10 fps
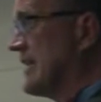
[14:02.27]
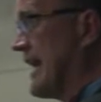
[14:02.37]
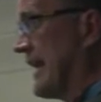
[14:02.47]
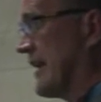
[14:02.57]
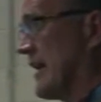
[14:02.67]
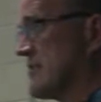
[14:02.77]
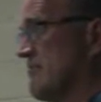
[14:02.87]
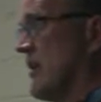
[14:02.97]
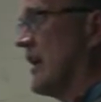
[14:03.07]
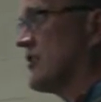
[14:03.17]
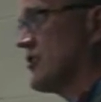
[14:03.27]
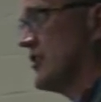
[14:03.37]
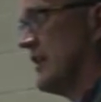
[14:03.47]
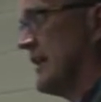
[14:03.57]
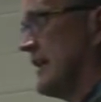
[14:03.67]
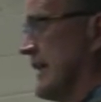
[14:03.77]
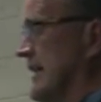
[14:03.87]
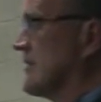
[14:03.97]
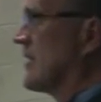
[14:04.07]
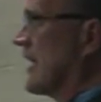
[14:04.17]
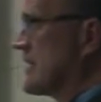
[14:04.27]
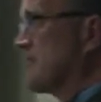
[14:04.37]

that as much in the less